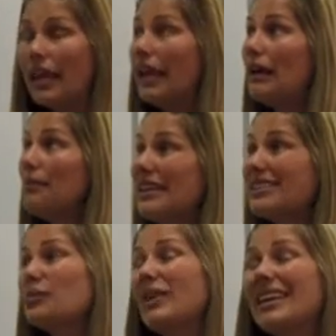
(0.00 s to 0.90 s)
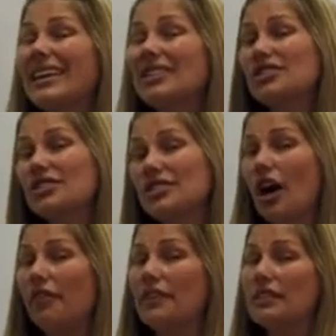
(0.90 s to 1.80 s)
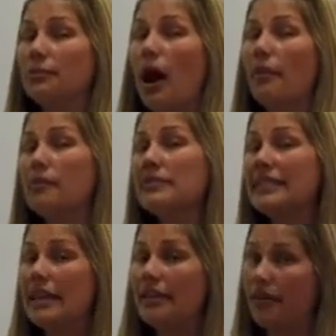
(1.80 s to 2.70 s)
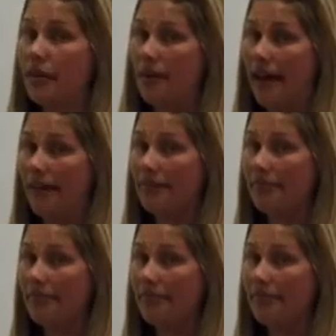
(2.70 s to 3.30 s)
It means we can solve these problems either way.